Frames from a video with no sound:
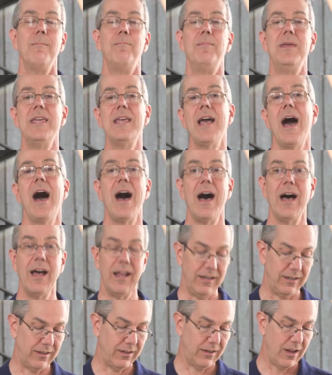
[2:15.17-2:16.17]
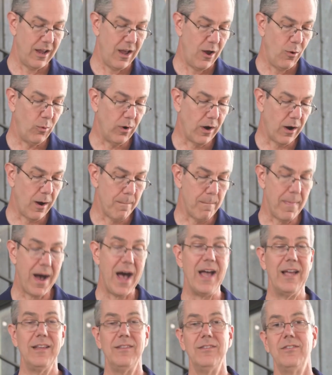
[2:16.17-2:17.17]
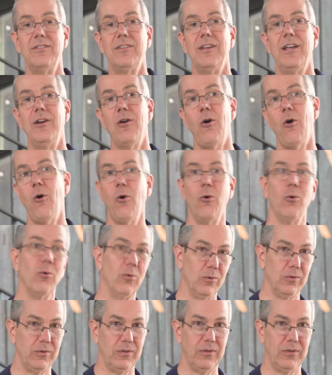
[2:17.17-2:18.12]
beyond what our minds can hold.